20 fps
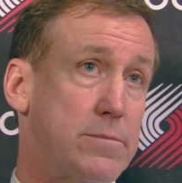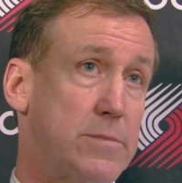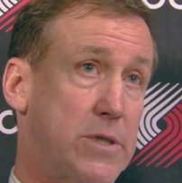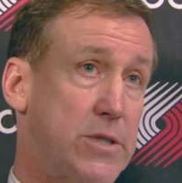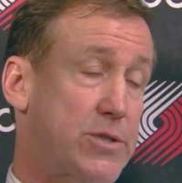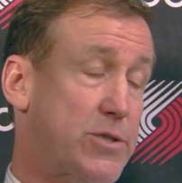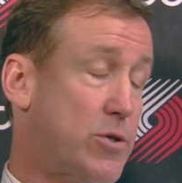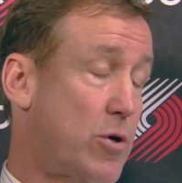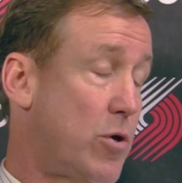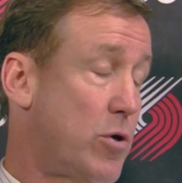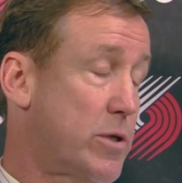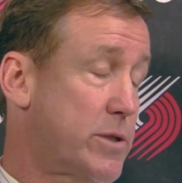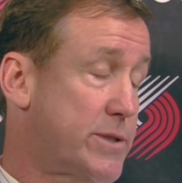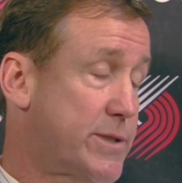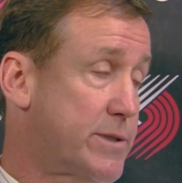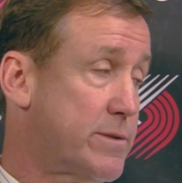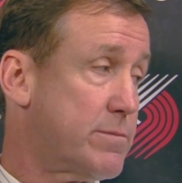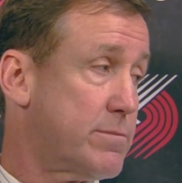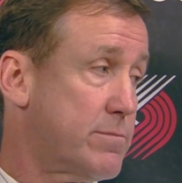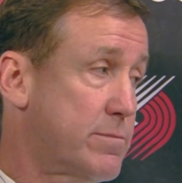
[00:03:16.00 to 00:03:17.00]
Gasol
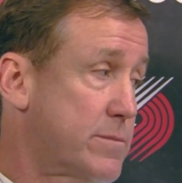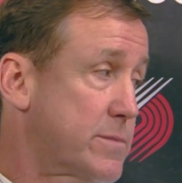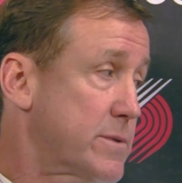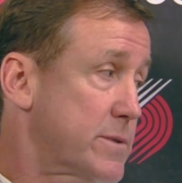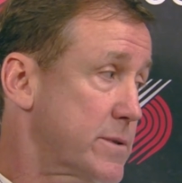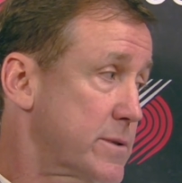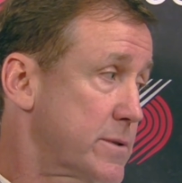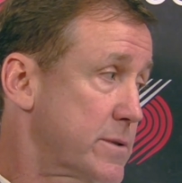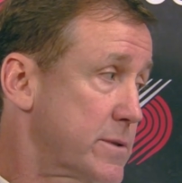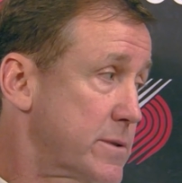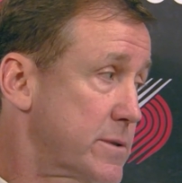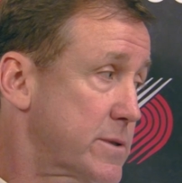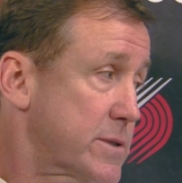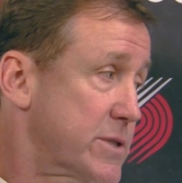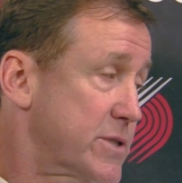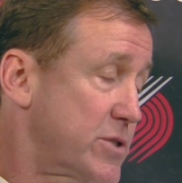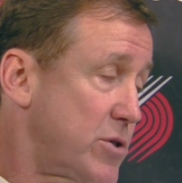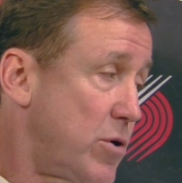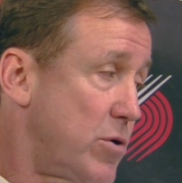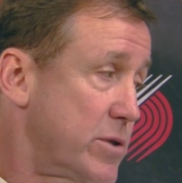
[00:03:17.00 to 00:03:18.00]

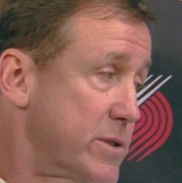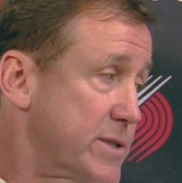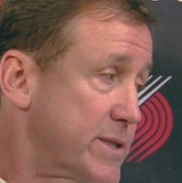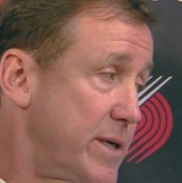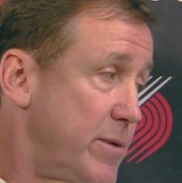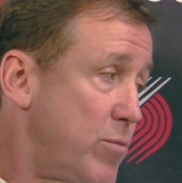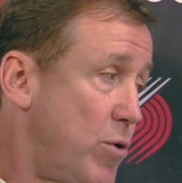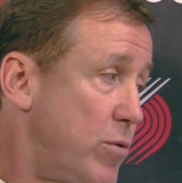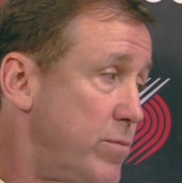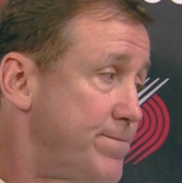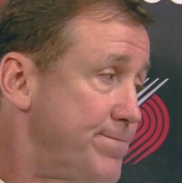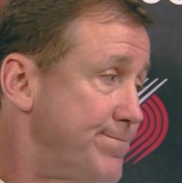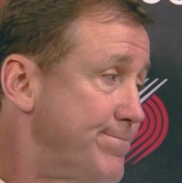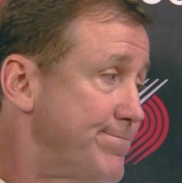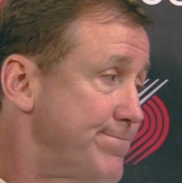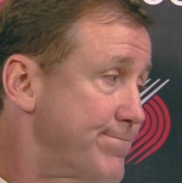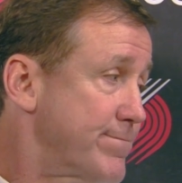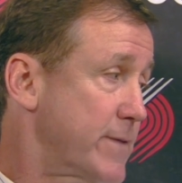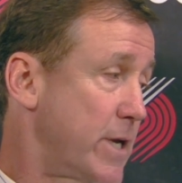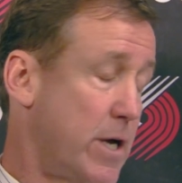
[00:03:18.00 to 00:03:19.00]
and Zeebo.
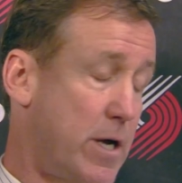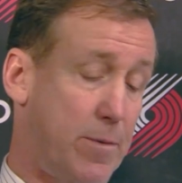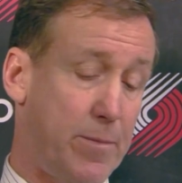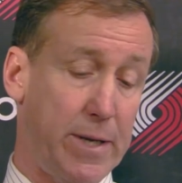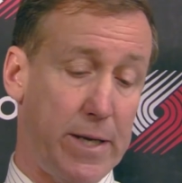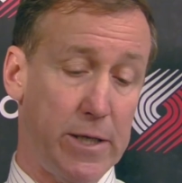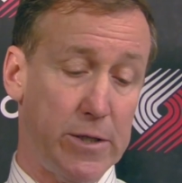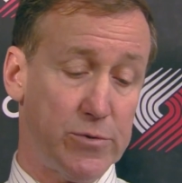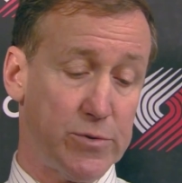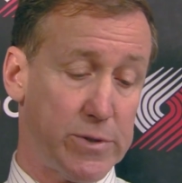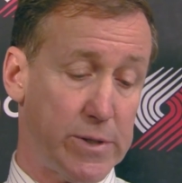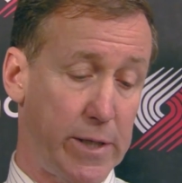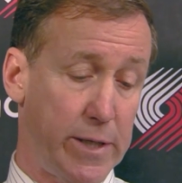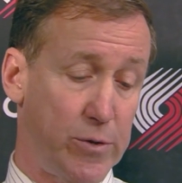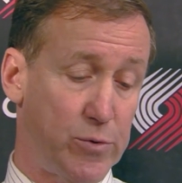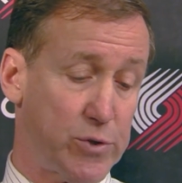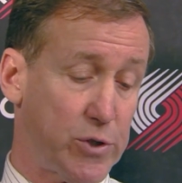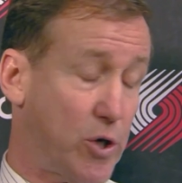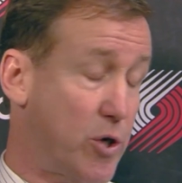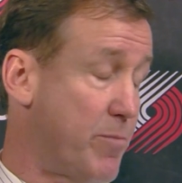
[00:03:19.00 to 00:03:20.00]
You know, I mean, it
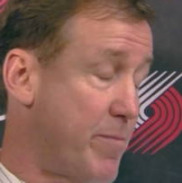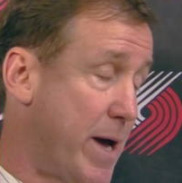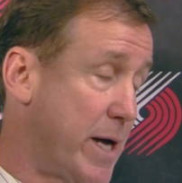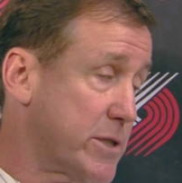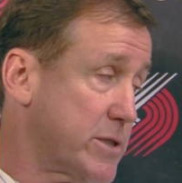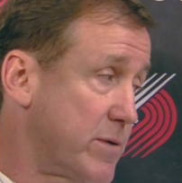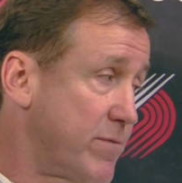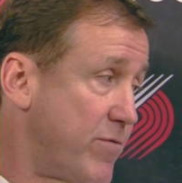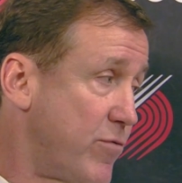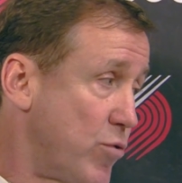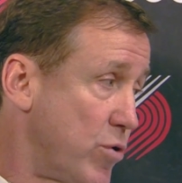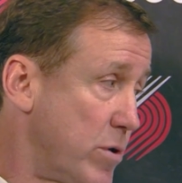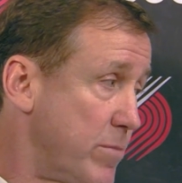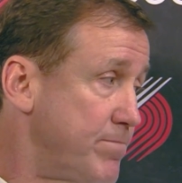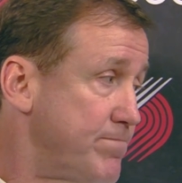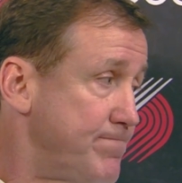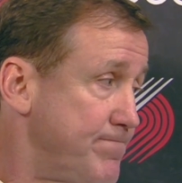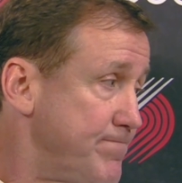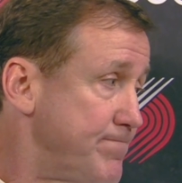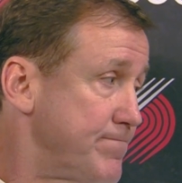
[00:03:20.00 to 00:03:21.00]
was a good matchup for
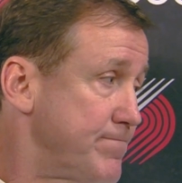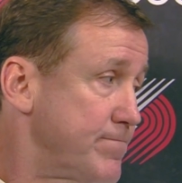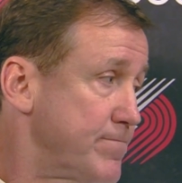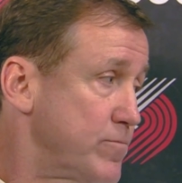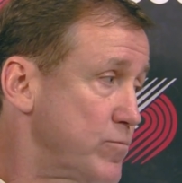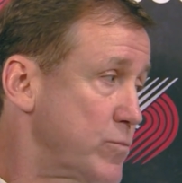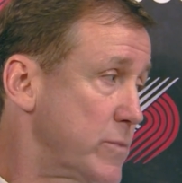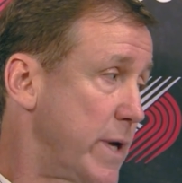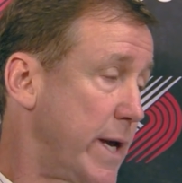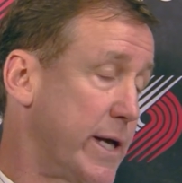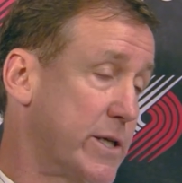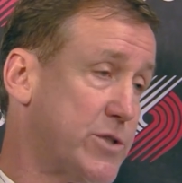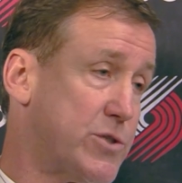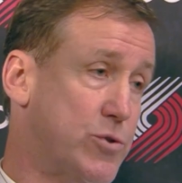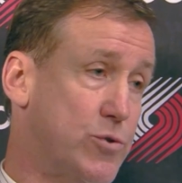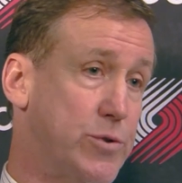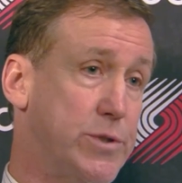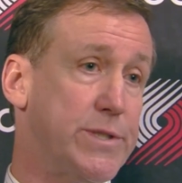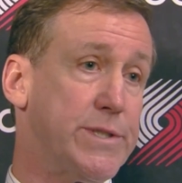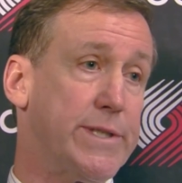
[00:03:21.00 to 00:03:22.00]
them. And as
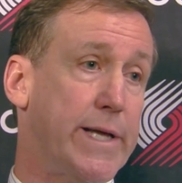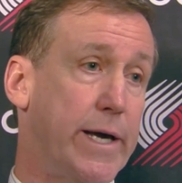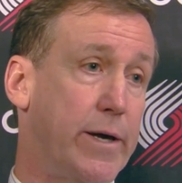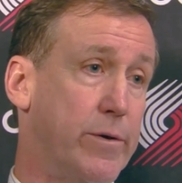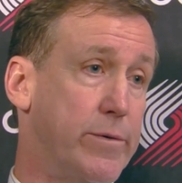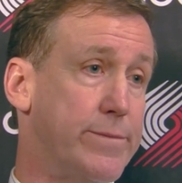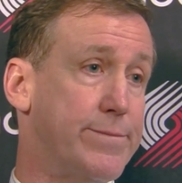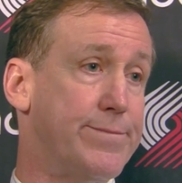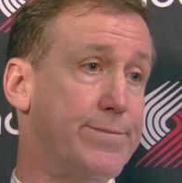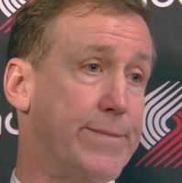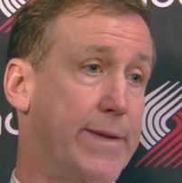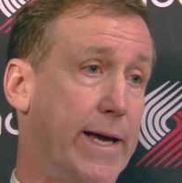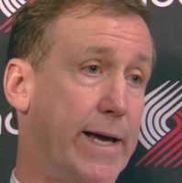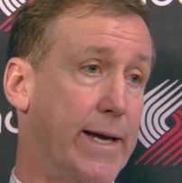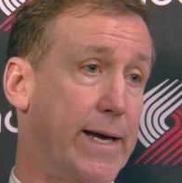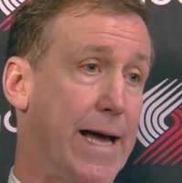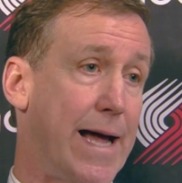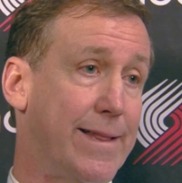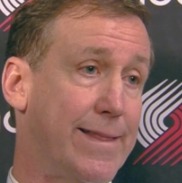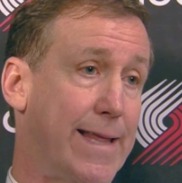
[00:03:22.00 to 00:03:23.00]
soon as they
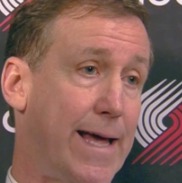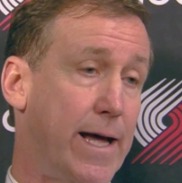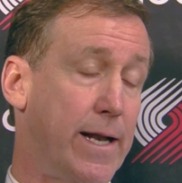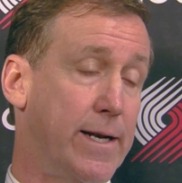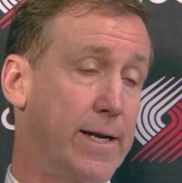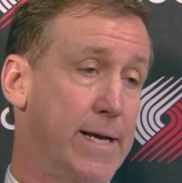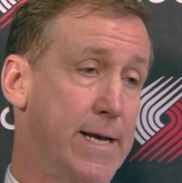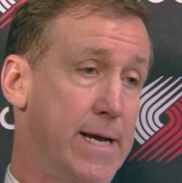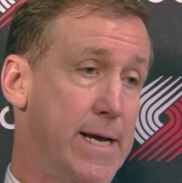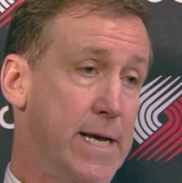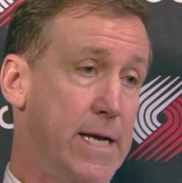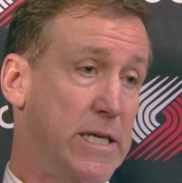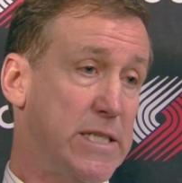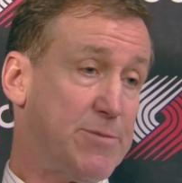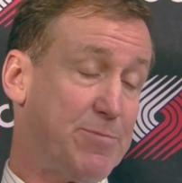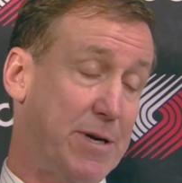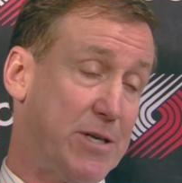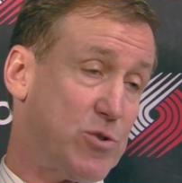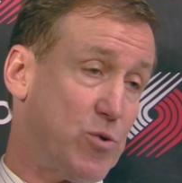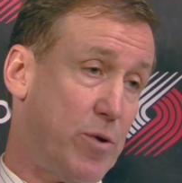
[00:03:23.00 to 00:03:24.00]
got that,
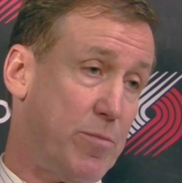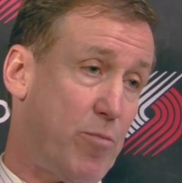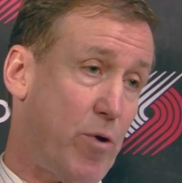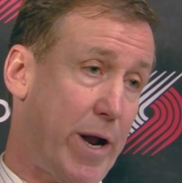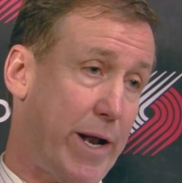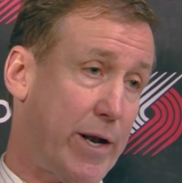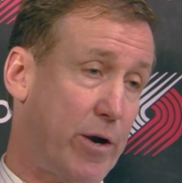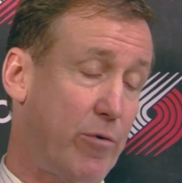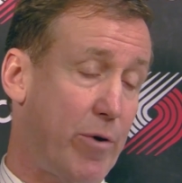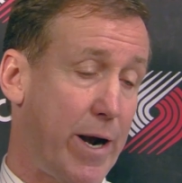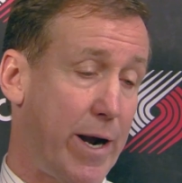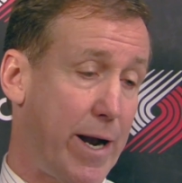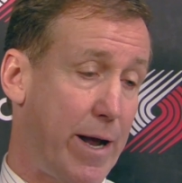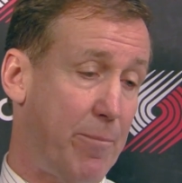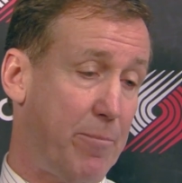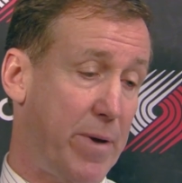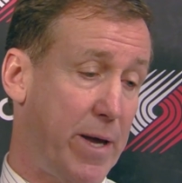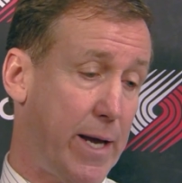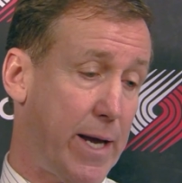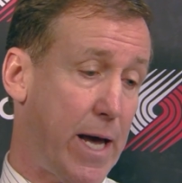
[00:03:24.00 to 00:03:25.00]
especially with Brandon
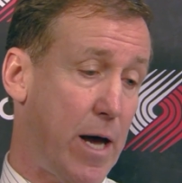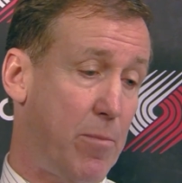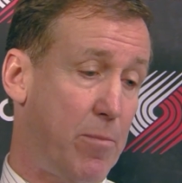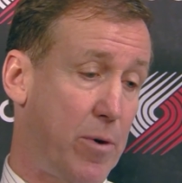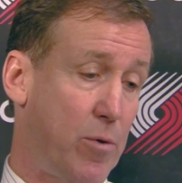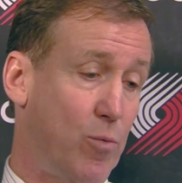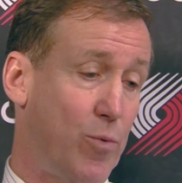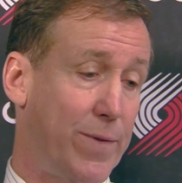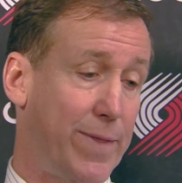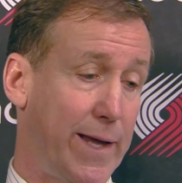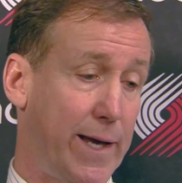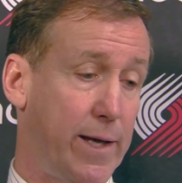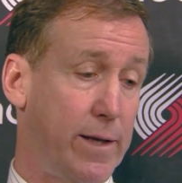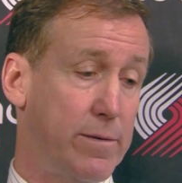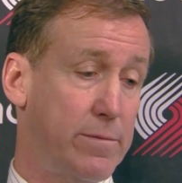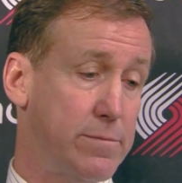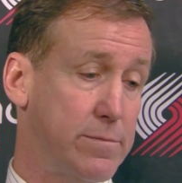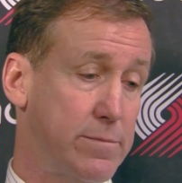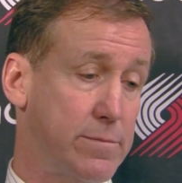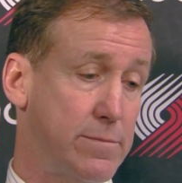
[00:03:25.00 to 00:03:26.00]
Wright being out, but when they
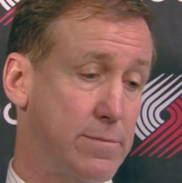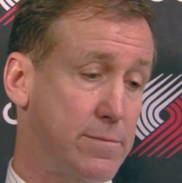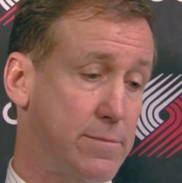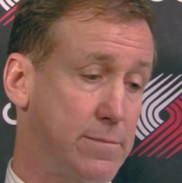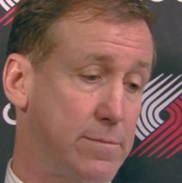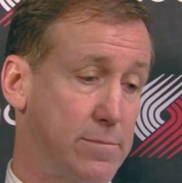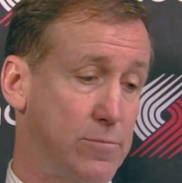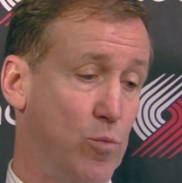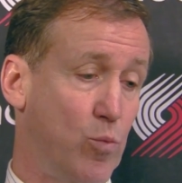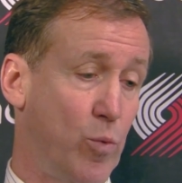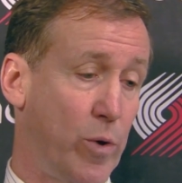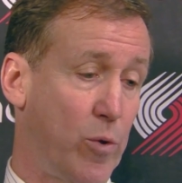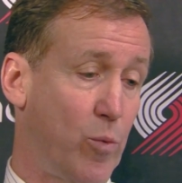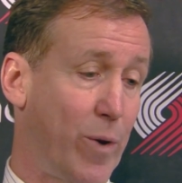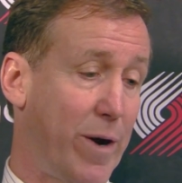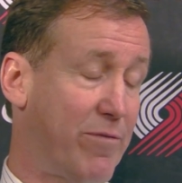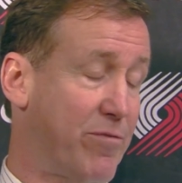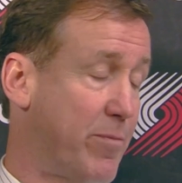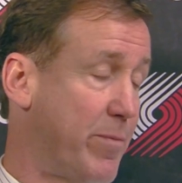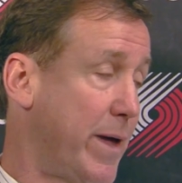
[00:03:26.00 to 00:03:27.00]
went
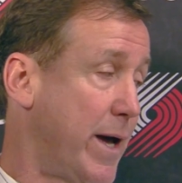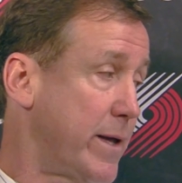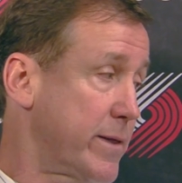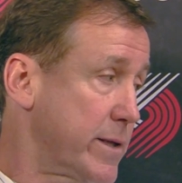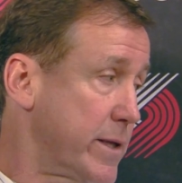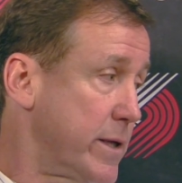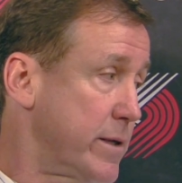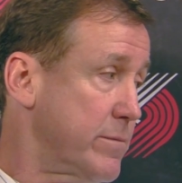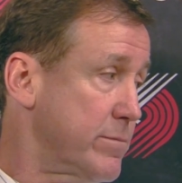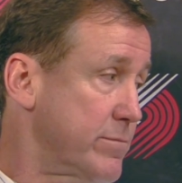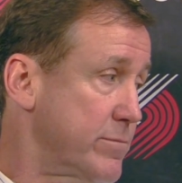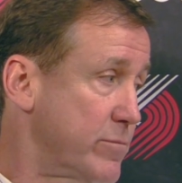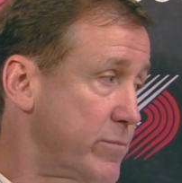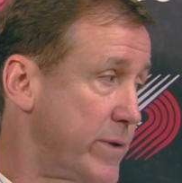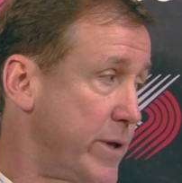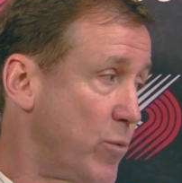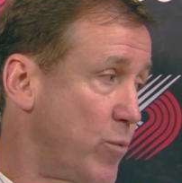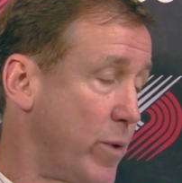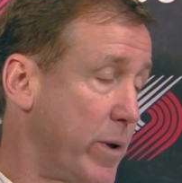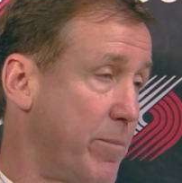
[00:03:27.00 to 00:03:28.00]
away from that, then
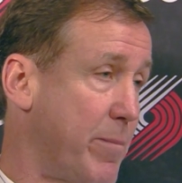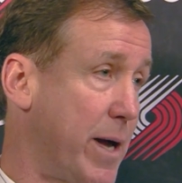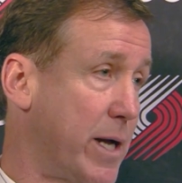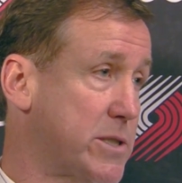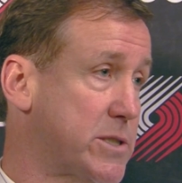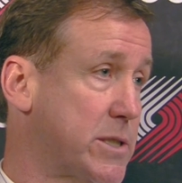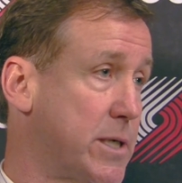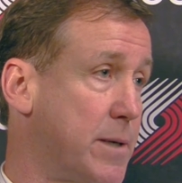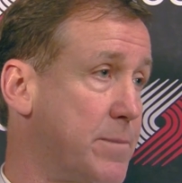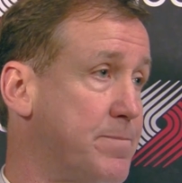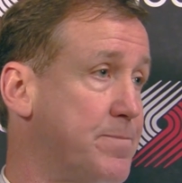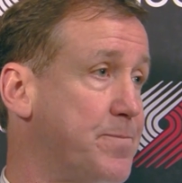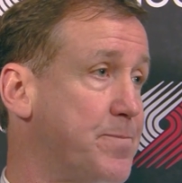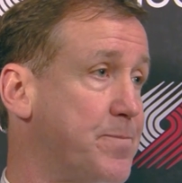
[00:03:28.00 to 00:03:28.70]
we matched up.